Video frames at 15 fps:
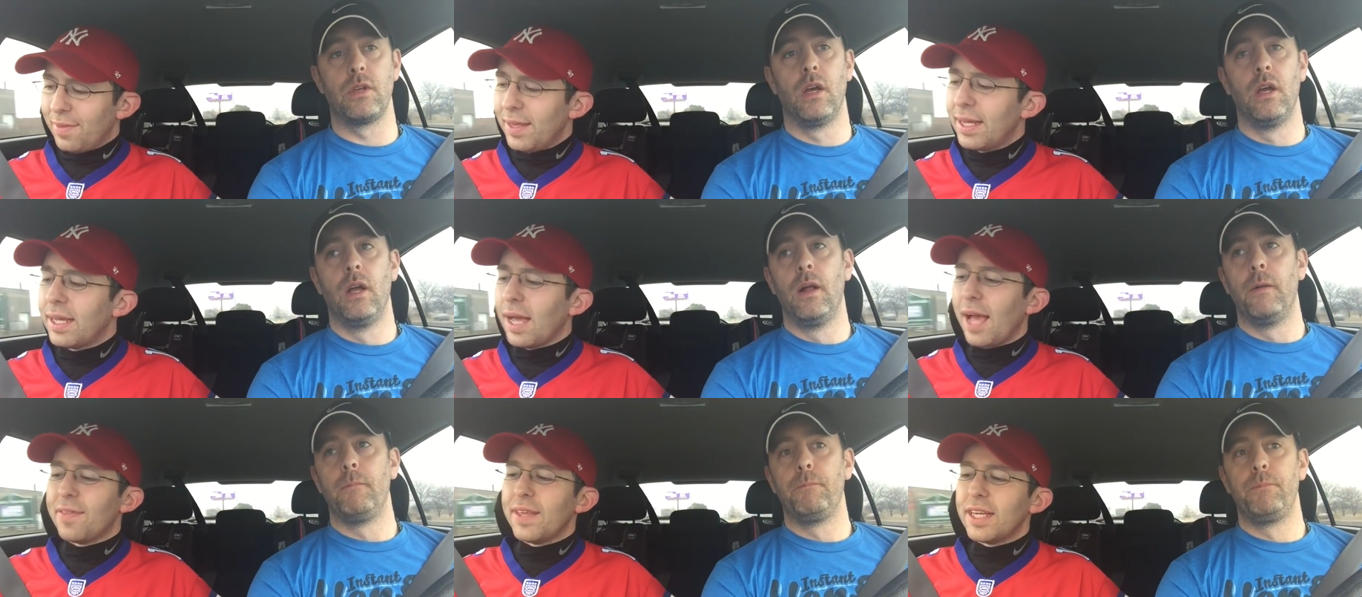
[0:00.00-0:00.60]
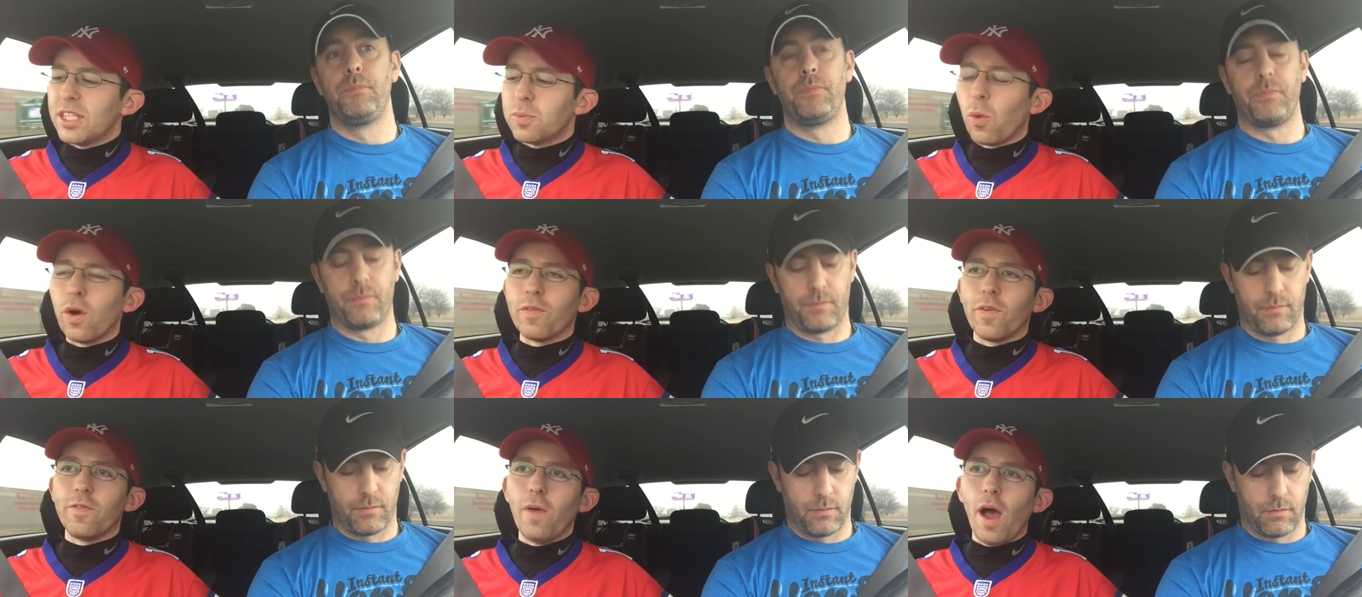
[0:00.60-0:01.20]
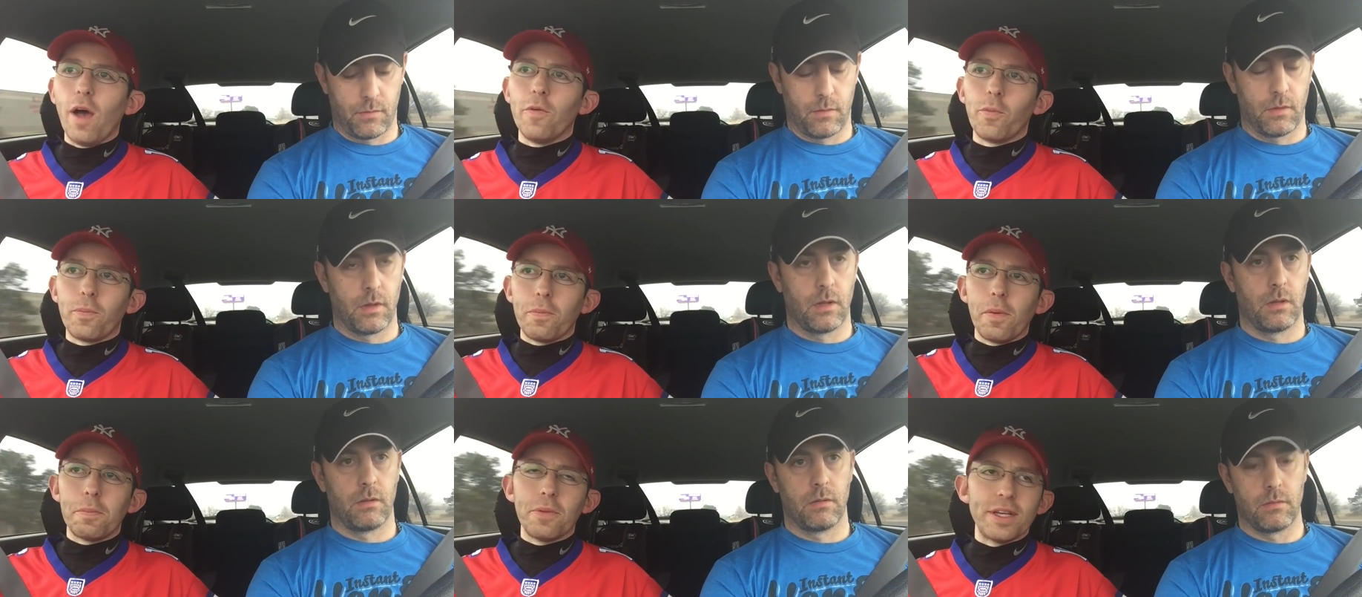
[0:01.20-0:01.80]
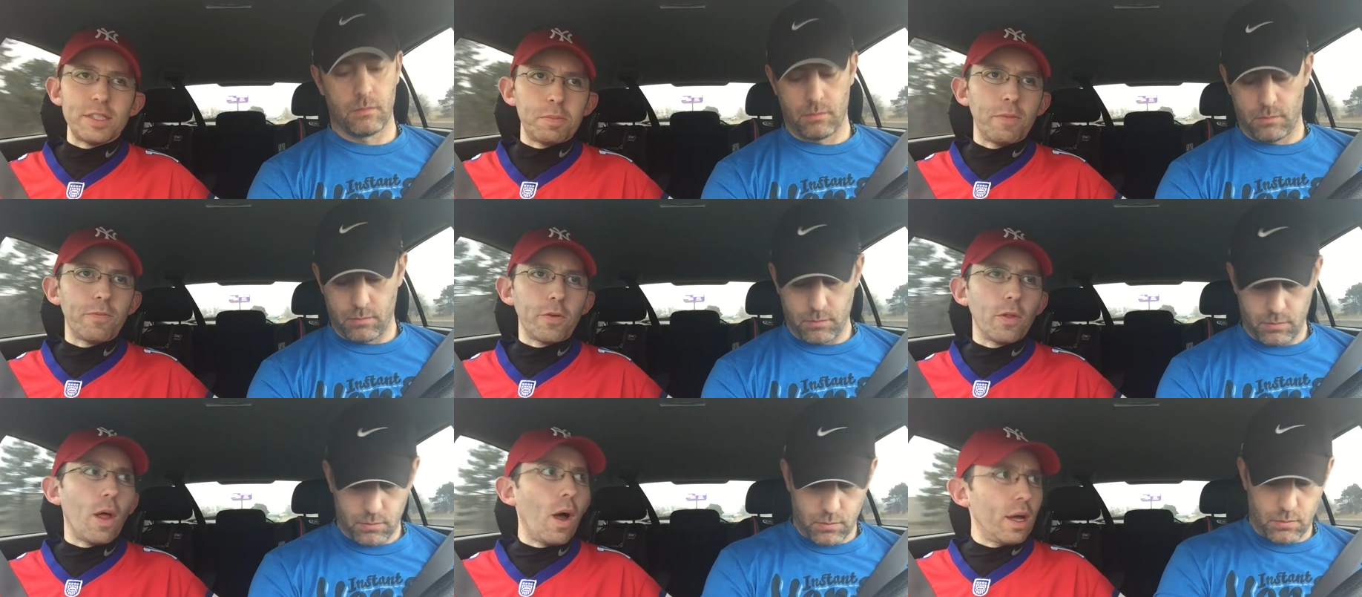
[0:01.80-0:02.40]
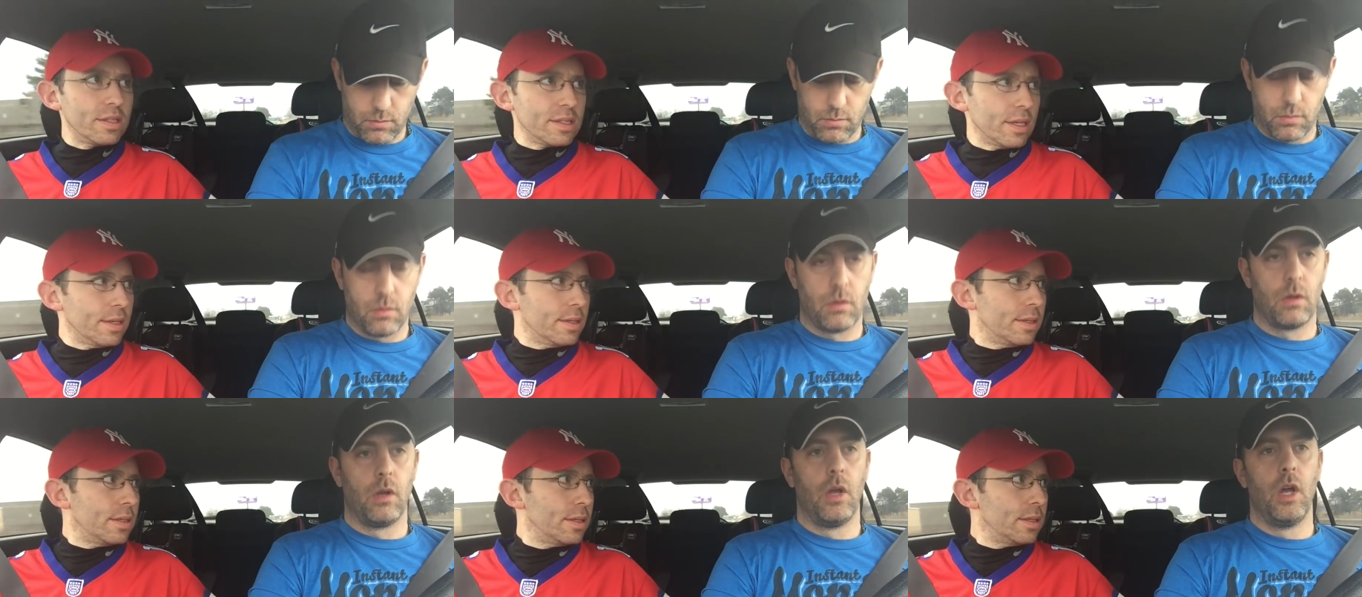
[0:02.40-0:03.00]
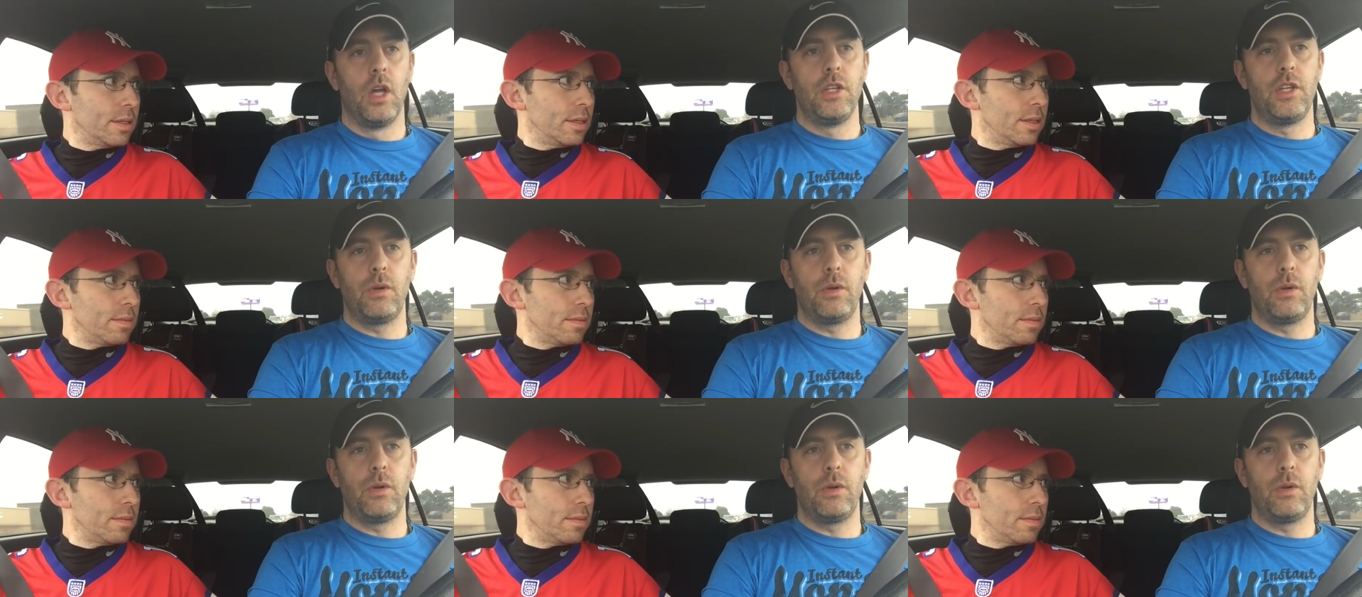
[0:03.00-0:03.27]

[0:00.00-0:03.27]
Speaker 1: I think he, I think he's more of a, a, replacement for Lawson.